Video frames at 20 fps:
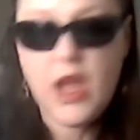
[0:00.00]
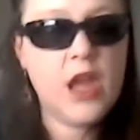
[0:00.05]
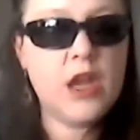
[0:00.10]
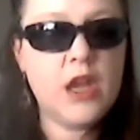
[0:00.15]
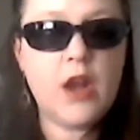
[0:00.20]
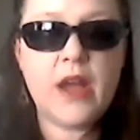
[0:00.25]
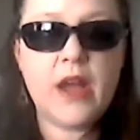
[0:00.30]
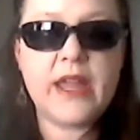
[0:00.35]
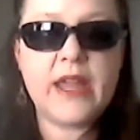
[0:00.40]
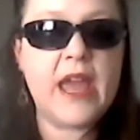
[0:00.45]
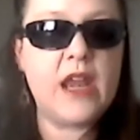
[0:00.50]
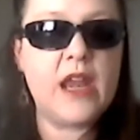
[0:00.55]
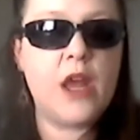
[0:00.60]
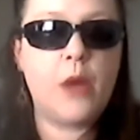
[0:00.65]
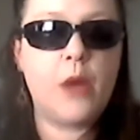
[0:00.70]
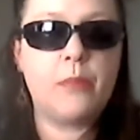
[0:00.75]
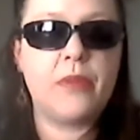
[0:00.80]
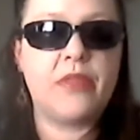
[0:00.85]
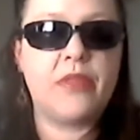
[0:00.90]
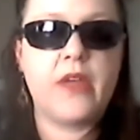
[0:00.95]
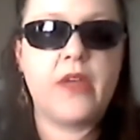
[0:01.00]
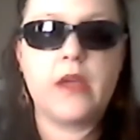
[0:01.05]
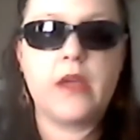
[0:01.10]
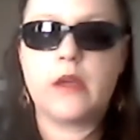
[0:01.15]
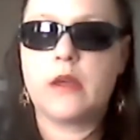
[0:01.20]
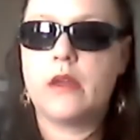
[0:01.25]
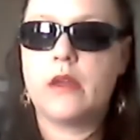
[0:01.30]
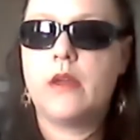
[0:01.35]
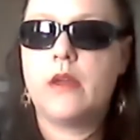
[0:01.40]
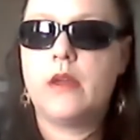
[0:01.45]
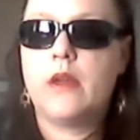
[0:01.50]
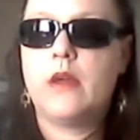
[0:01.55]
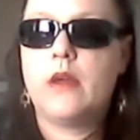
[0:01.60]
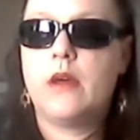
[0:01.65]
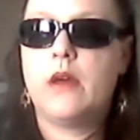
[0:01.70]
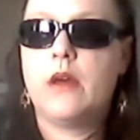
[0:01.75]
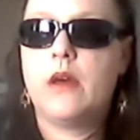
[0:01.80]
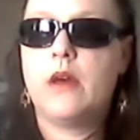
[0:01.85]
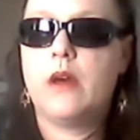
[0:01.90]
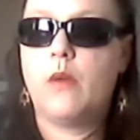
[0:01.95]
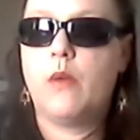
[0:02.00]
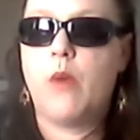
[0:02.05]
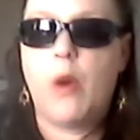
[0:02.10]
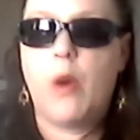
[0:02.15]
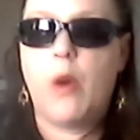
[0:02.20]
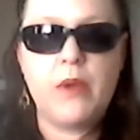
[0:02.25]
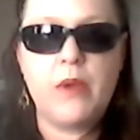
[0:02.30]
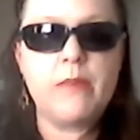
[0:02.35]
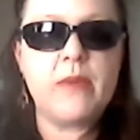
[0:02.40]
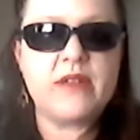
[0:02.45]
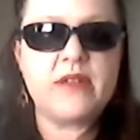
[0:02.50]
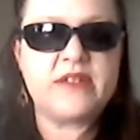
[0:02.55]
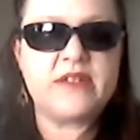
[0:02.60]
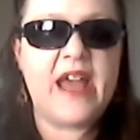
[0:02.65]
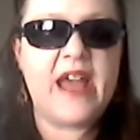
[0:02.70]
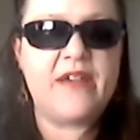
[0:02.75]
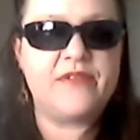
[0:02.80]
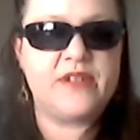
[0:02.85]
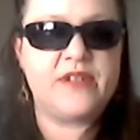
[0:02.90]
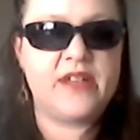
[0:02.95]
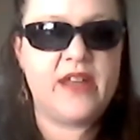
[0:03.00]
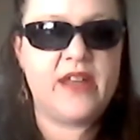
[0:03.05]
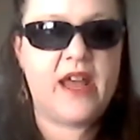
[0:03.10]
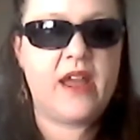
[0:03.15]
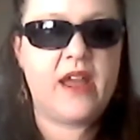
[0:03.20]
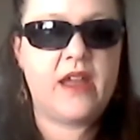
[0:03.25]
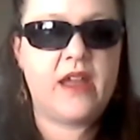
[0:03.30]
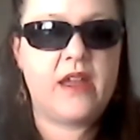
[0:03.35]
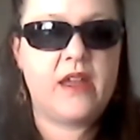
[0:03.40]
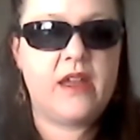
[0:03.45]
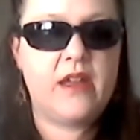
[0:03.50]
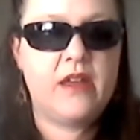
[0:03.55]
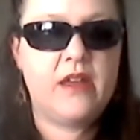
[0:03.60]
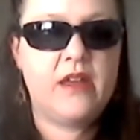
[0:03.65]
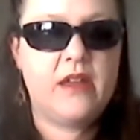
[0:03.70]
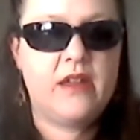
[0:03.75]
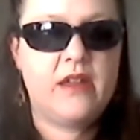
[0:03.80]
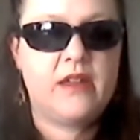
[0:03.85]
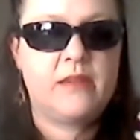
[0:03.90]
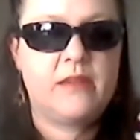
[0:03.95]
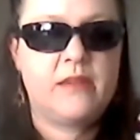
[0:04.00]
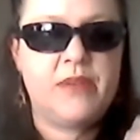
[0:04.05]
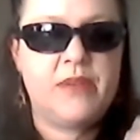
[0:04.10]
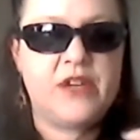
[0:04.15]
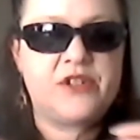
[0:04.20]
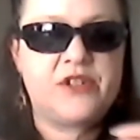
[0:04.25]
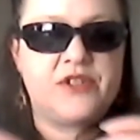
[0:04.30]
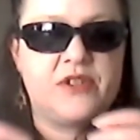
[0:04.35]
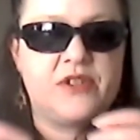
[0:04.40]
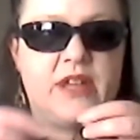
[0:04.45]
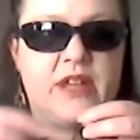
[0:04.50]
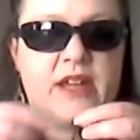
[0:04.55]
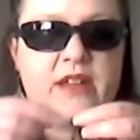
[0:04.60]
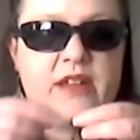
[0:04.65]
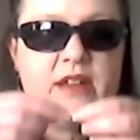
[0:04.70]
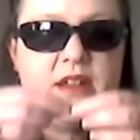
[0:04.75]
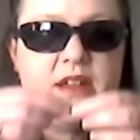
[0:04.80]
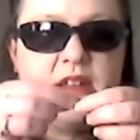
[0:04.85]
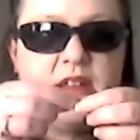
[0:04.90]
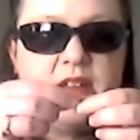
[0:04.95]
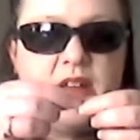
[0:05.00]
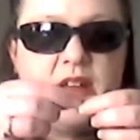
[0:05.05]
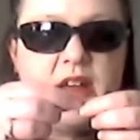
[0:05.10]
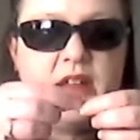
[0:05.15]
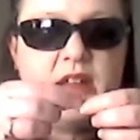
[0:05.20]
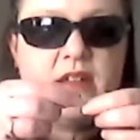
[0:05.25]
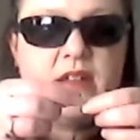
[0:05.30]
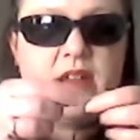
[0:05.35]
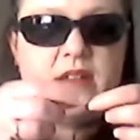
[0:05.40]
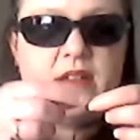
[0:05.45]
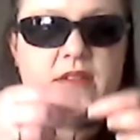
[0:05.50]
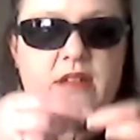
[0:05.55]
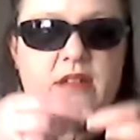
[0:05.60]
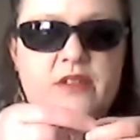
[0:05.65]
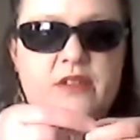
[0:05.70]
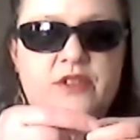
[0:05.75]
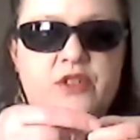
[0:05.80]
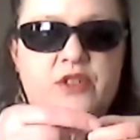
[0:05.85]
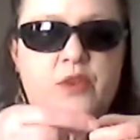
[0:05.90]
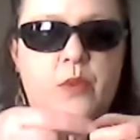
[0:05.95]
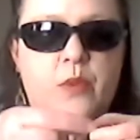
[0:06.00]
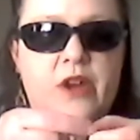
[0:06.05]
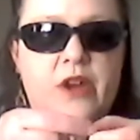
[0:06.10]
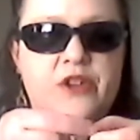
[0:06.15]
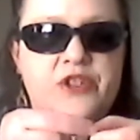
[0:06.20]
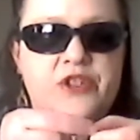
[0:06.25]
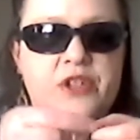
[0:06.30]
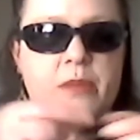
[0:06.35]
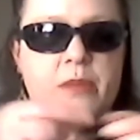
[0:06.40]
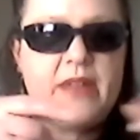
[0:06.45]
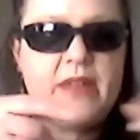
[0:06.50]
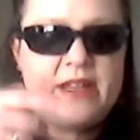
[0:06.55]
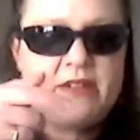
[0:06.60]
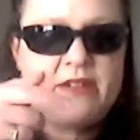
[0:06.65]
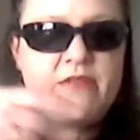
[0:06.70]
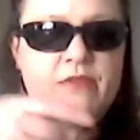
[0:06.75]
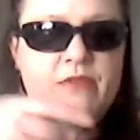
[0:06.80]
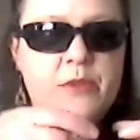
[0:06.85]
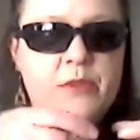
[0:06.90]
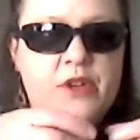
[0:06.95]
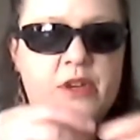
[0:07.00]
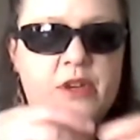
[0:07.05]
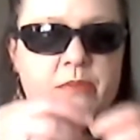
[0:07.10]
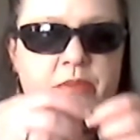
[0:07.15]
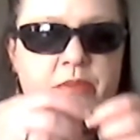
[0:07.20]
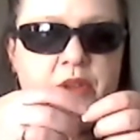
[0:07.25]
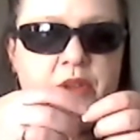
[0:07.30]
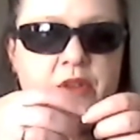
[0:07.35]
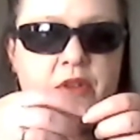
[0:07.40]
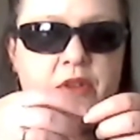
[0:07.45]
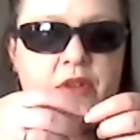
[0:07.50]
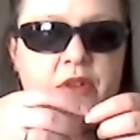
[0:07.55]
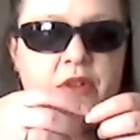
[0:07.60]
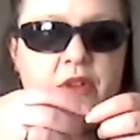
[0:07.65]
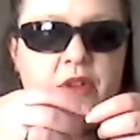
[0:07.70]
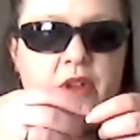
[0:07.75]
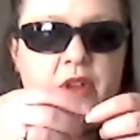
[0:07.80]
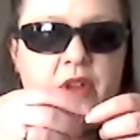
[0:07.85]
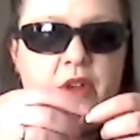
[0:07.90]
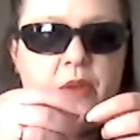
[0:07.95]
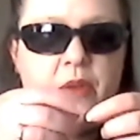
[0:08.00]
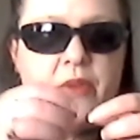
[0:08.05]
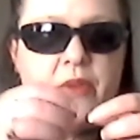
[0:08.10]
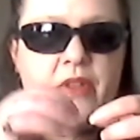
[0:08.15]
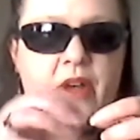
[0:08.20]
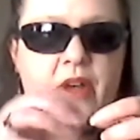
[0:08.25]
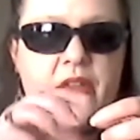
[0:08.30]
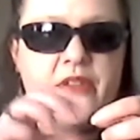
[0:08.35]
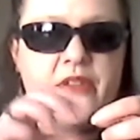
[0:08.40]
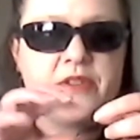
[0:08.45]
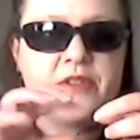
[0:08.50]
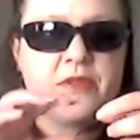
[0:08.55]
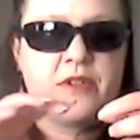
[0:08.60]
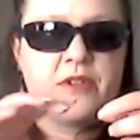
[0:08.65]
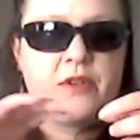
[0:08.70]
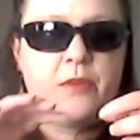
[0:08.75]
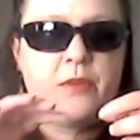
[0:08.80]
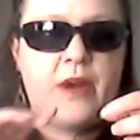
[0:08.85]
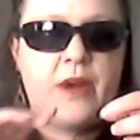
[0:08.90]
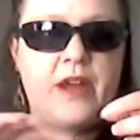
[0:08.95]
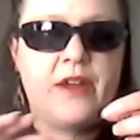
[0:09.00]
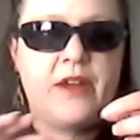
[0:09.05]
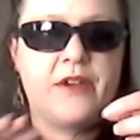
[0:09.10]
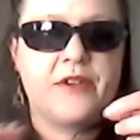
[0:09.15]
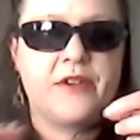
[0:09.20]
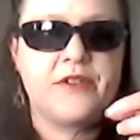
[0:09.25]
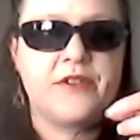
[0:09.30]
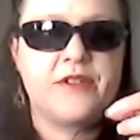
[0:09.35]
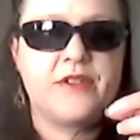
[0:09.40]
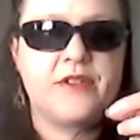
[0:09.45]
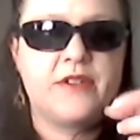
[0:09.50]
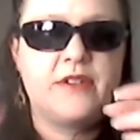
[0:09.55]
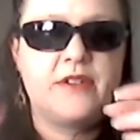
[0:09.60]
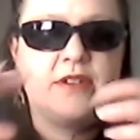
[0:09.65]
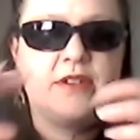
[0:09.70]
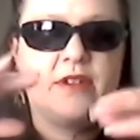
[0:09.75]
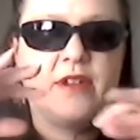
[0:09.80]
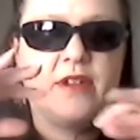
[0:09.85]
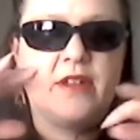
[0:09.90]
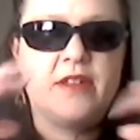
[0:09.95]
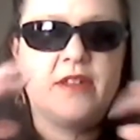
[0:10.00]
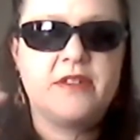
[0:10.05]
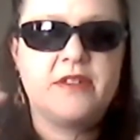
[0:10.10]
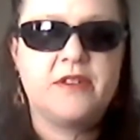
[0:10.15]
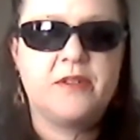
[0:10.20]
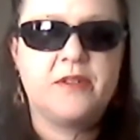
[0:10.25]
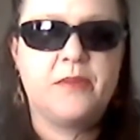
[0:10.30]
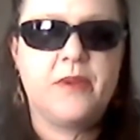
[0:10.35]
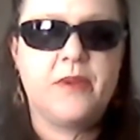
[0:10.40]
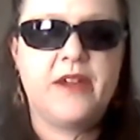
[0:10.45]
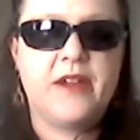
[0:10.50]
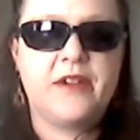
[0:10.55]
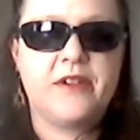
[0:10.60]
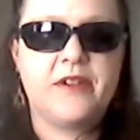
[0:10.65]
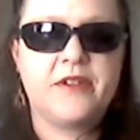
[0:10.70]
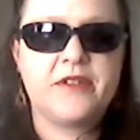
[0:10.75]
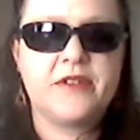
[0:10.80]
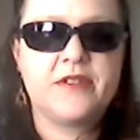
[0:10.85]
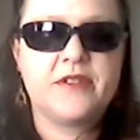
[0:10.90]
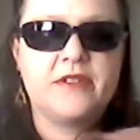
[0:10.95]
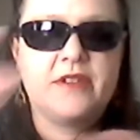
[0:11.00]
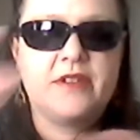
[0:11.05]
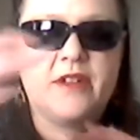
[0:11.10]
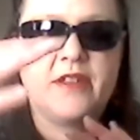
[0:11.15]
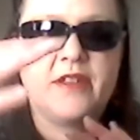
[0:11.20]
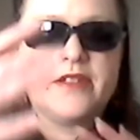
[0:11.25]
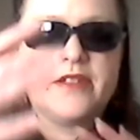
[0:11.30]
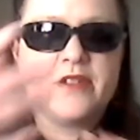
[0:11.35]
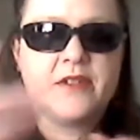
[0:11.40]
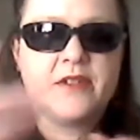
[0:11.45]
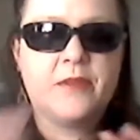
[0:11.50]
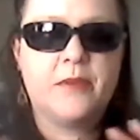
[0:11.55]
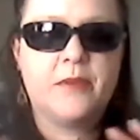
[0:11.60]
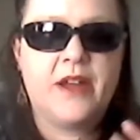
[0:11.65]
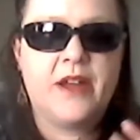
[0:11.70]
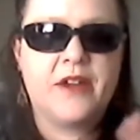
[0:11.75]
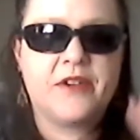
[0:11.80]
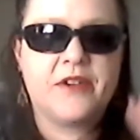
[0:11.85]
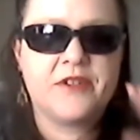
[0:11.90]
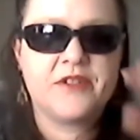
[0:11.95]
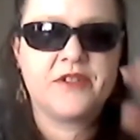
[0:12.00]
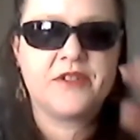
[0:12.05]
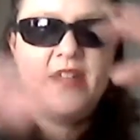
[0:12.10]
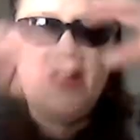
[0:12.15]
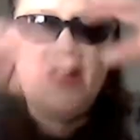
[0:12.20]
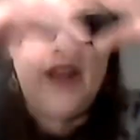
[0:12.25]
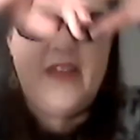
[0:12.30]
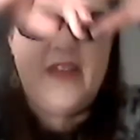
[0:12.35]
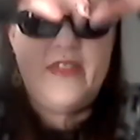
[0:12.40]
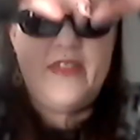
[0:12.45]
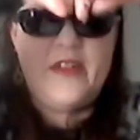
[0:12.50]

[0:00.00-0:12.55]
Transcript: You know, I can't help but think what we must have today. Picture like a square chip like from your computer with all these little wires, all these little wires, all these little wires, and